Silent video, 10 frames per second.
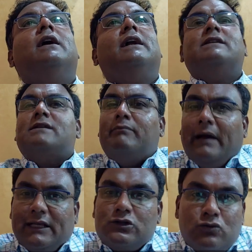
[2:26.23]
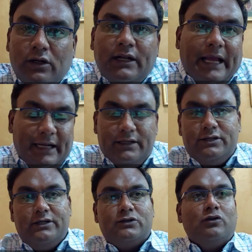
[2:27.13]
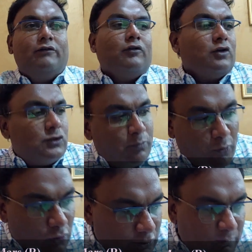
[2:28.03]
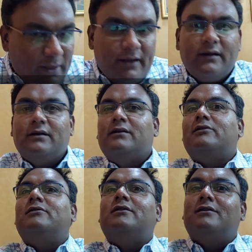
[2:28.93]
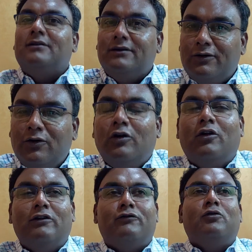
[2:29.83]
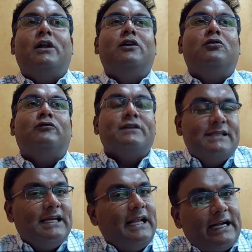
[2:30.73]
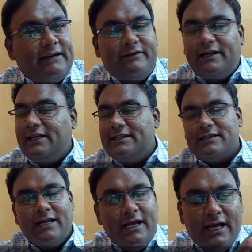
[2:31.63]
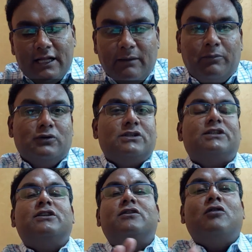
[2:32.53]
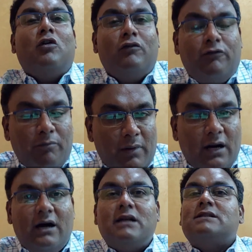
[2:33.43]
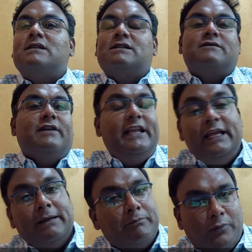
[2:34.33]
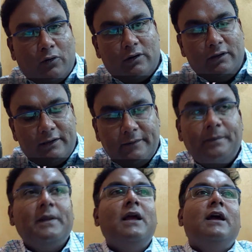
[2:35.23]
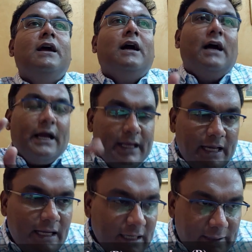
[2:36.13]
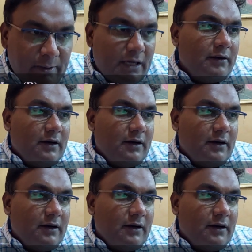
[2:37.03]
It is a masculine energy. So if you're a sports player, or if you are into physical activities, the position of Mars is very important. Again, let me